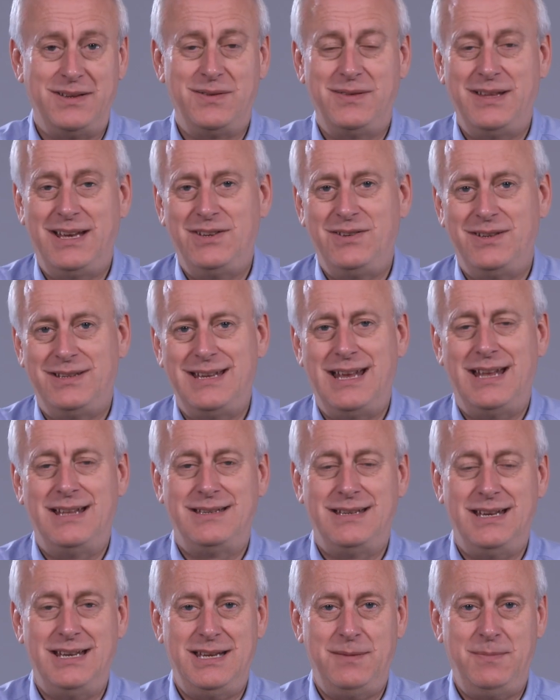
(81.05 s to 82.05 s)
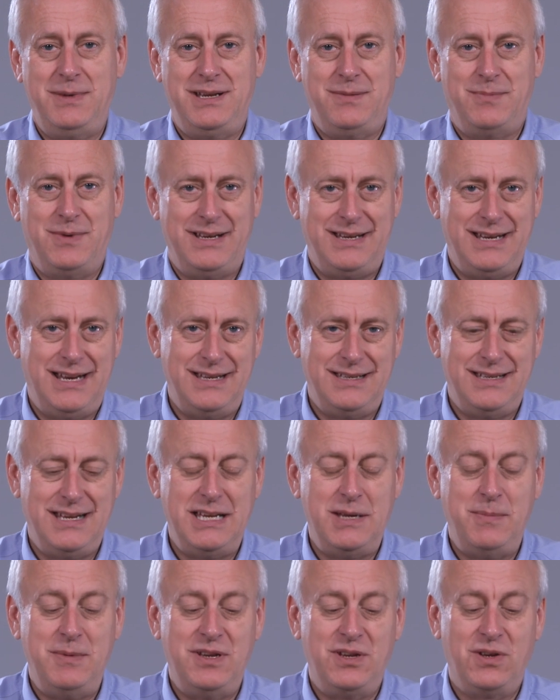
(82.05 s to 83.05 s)
So there's your 10 centimeter by 10
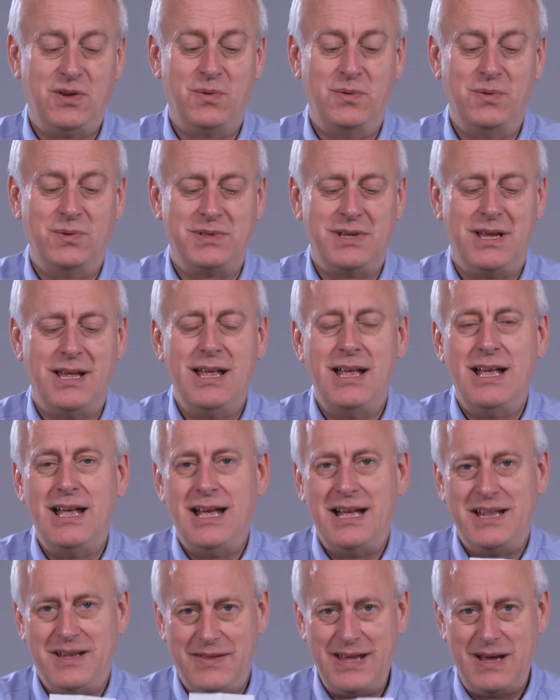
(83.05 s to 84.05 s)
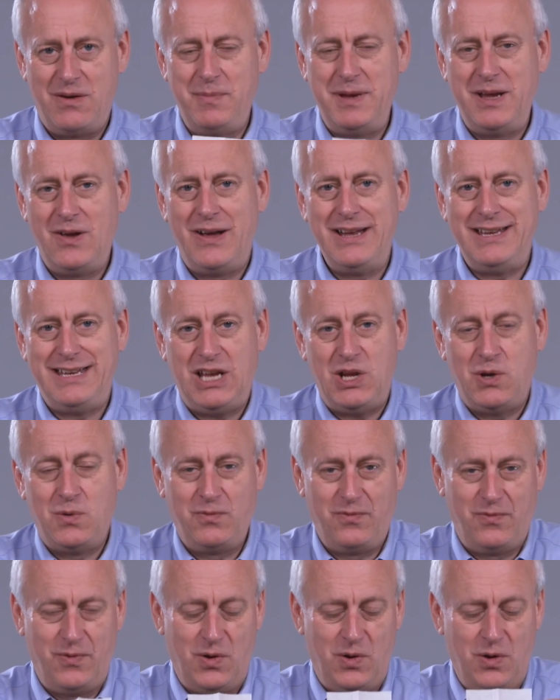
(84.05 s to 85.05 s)
centimeter gauze. Now that will be
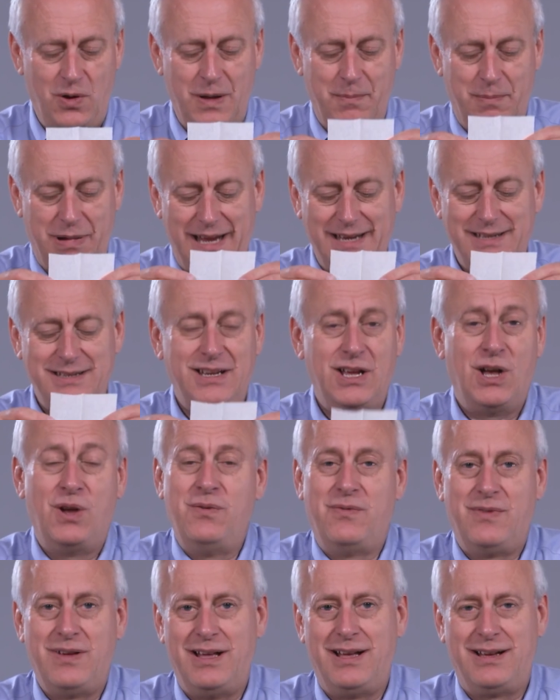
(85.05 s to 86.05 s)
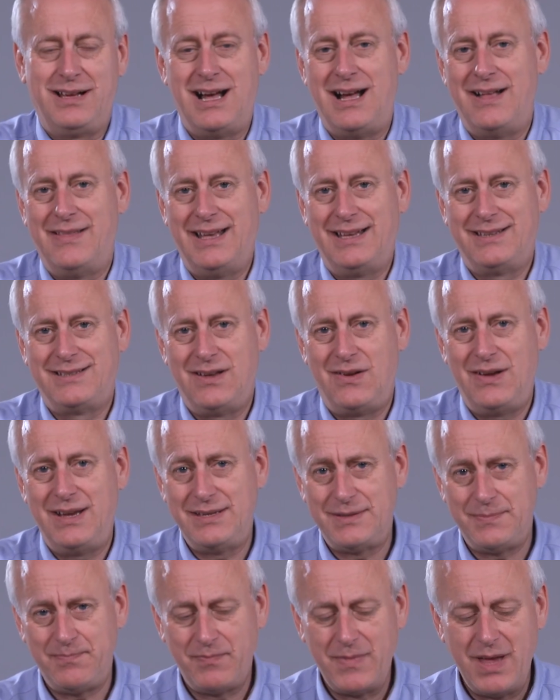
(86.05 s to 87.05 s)
ideal for placing over a cut that
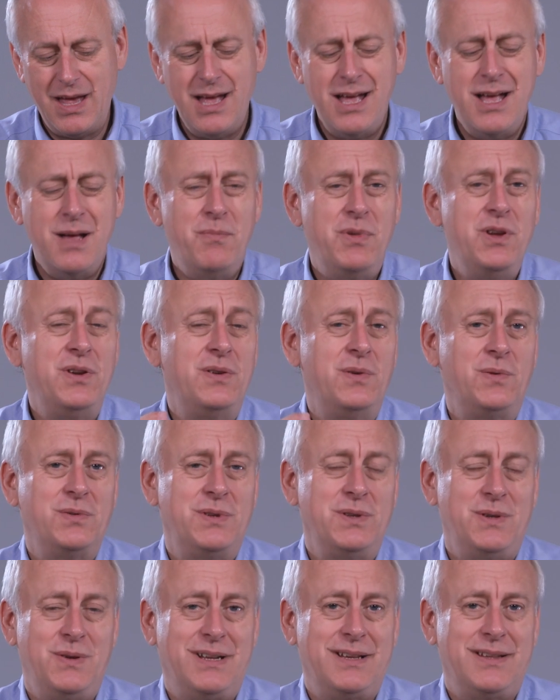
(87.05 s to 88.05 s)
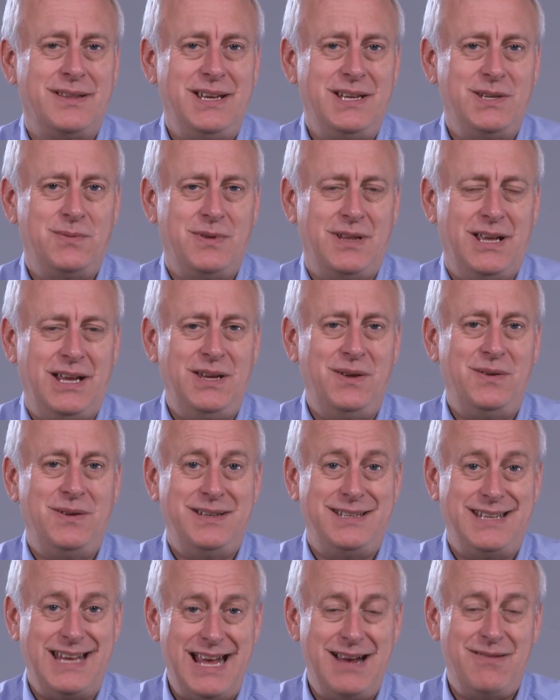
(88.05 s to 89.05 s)
size, but you can also do other things with it. You
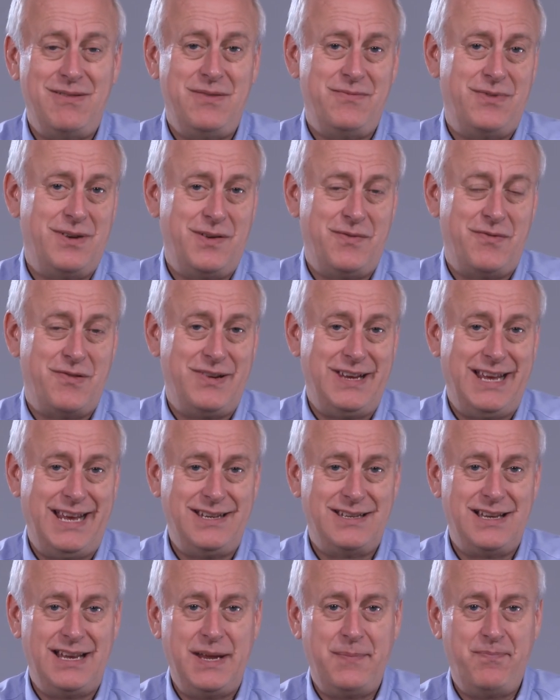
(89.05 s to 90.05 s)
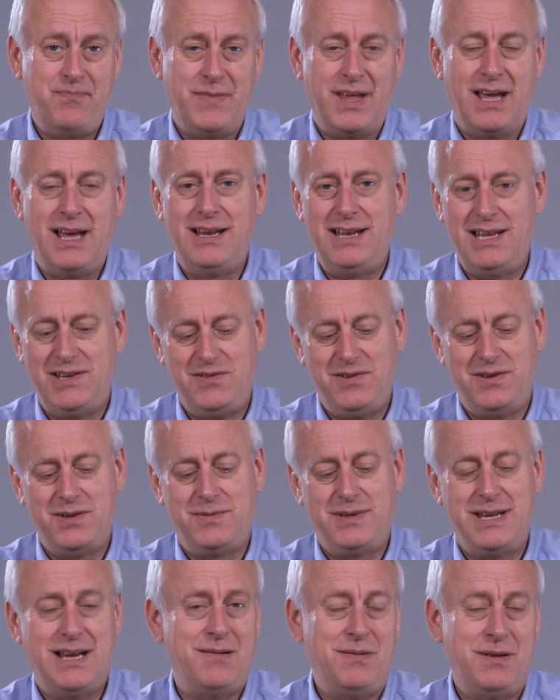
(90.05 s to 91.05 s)
can tear it very, very easily, literally
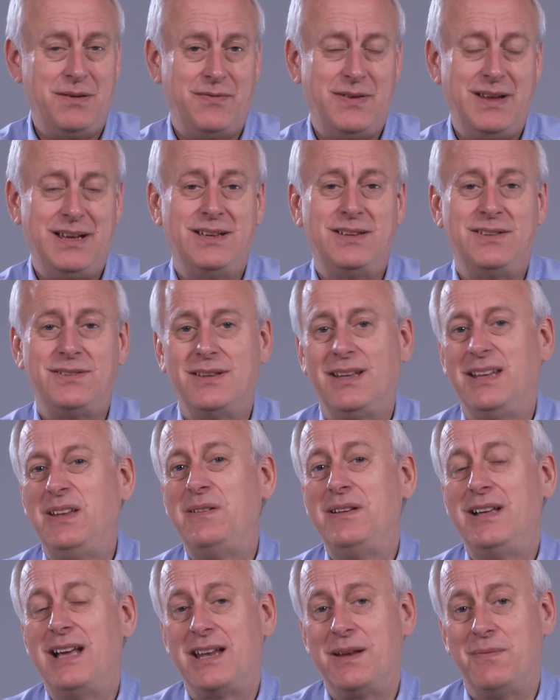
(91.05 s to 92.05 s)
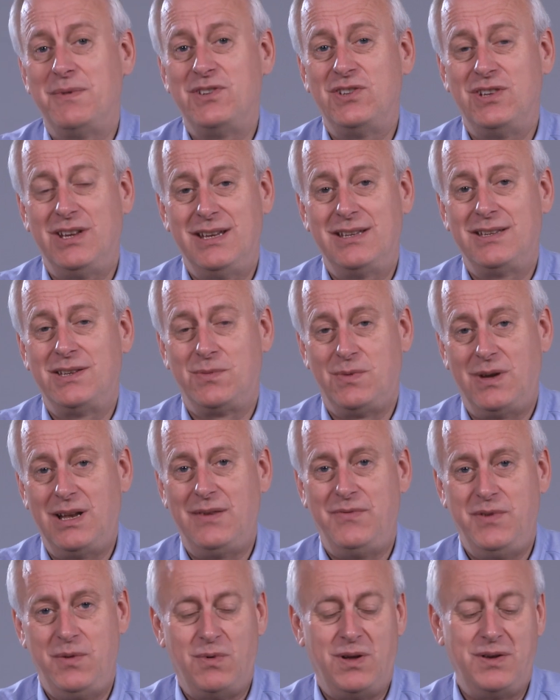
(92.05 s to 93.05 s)
just tear it with your fingers. You can cut it with shears as well
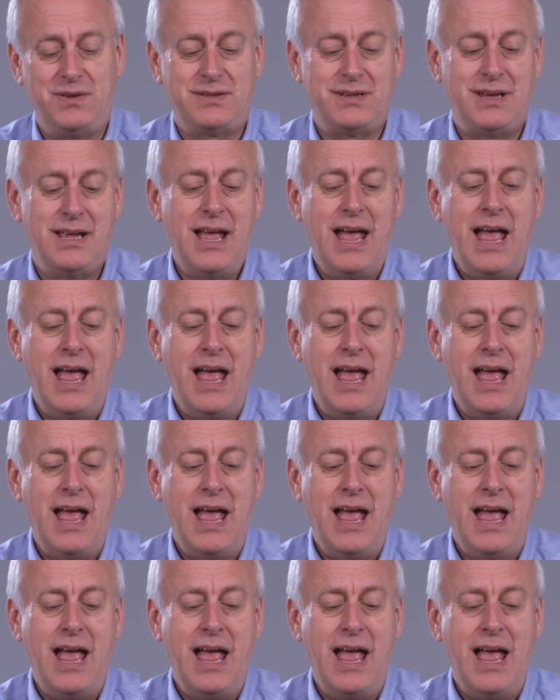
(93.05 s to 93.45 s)
if you want.